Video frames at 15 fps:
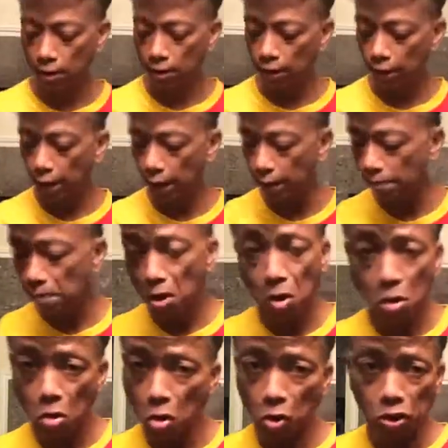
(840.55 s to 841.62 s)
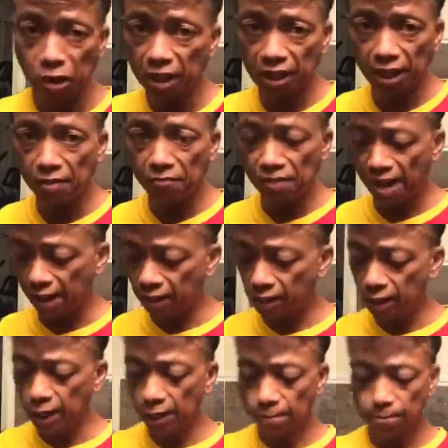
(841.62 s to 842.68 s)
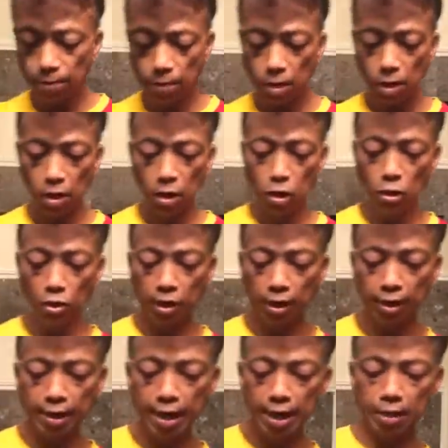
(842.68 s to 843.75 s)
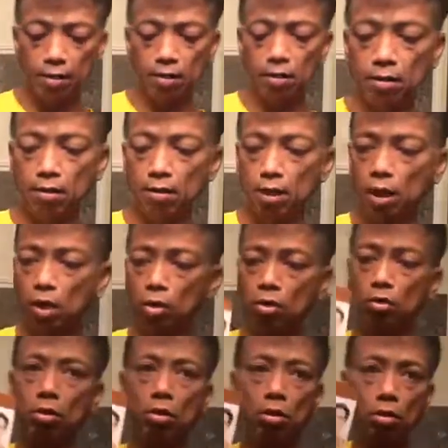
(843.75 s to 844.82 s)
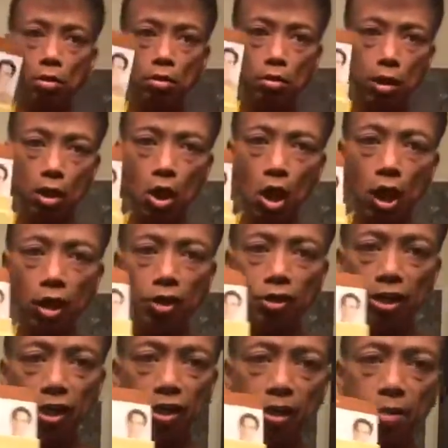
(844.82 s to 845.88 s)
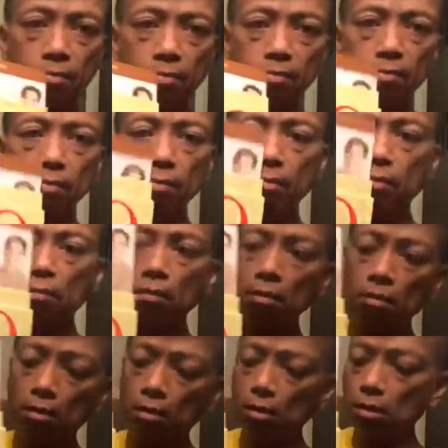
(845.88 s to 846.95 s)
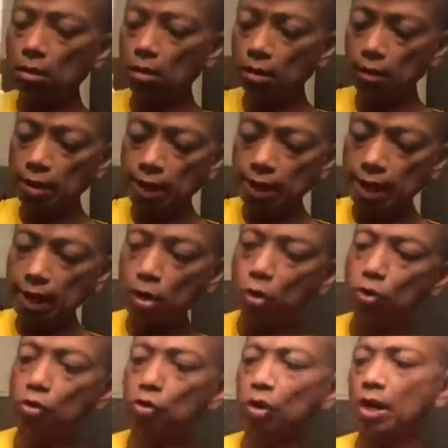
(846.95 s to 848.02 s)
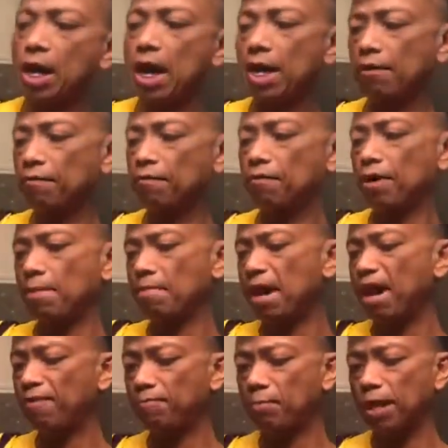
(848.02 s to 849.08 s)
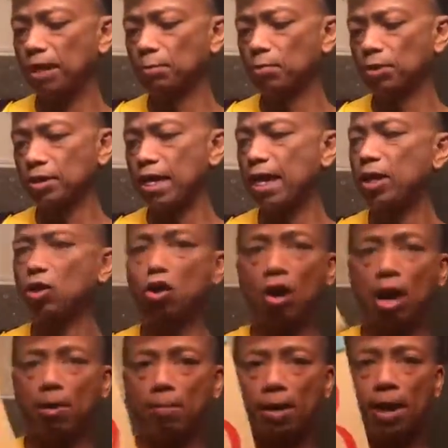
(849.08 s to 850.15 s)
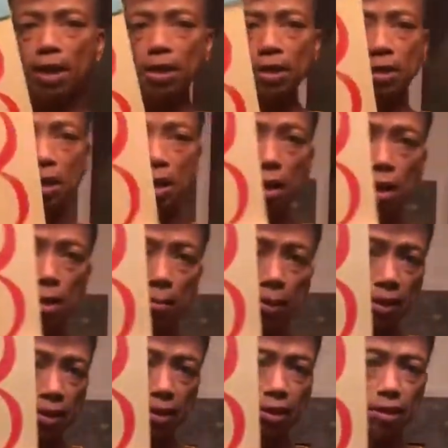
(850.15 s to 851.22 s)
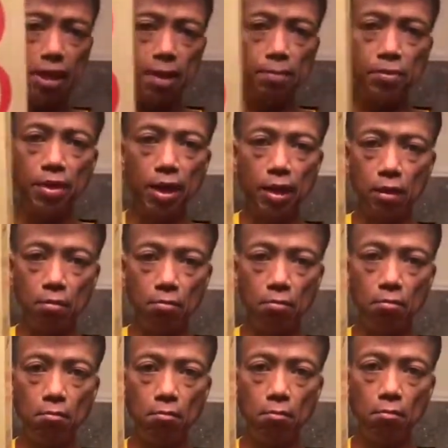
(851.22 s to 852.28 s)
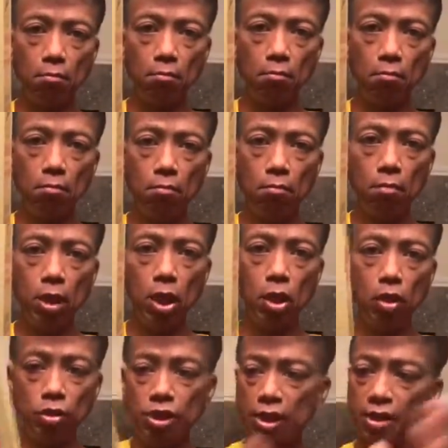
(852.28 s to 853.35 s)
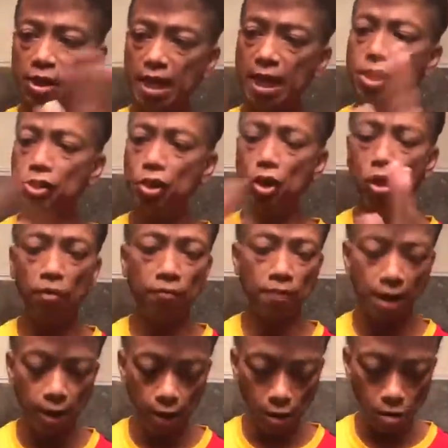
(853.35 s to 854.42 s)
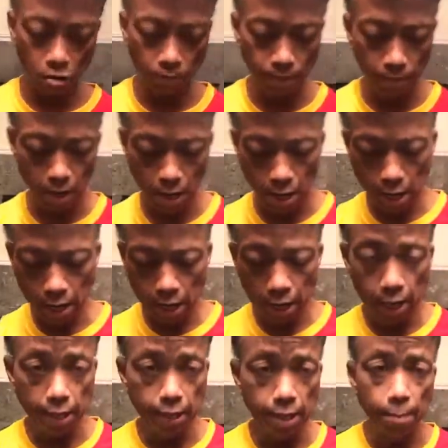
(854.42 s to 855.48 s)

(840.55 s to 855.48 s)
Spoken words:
Okay? Or you can get fancy. You can get, the card system that I also got from Half Price Books. I don't know how much, but it's the same thing. Just easier to follow. The